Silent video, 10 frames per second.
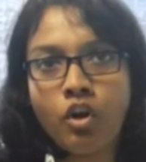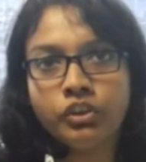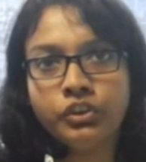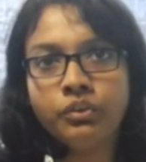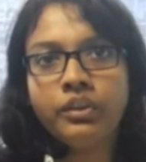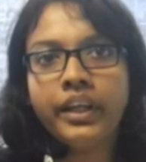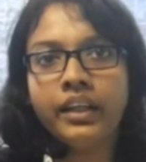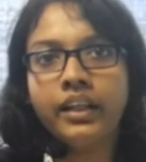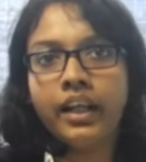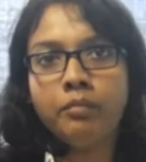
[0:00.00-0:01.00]
Hackshaw
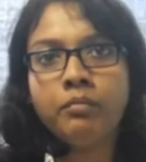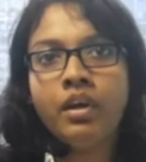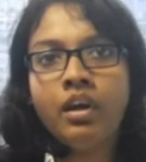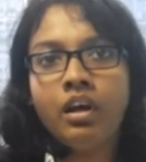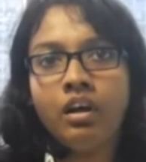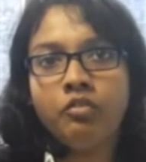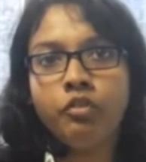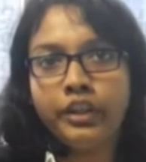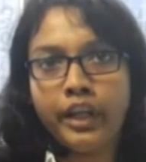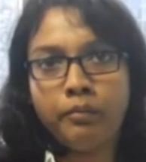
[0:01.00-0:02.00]
can claim
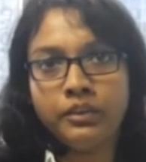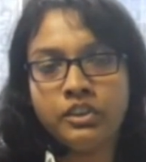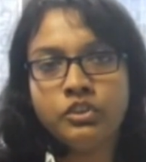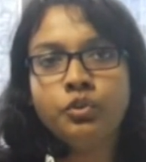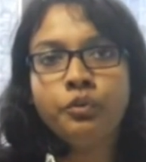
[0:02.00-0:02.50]
for damages.